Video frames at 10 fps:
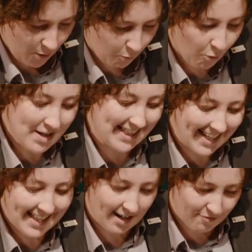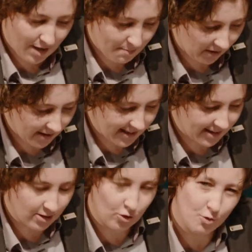what we did have the ability
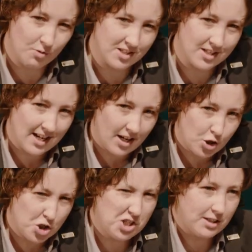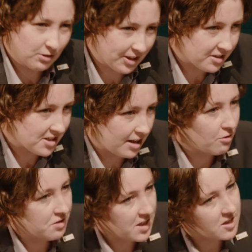to do was shield
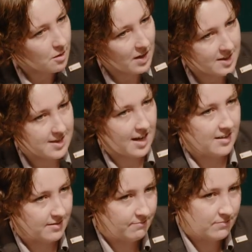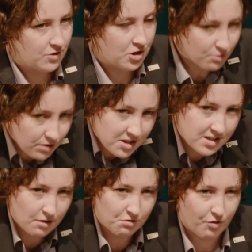ourselves to some extent, shield
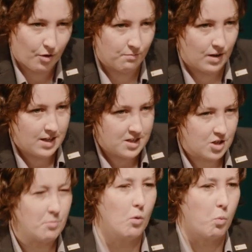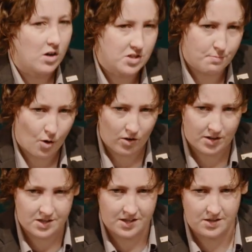ourselves from some of the worst
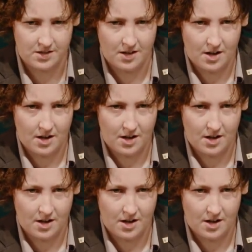policies.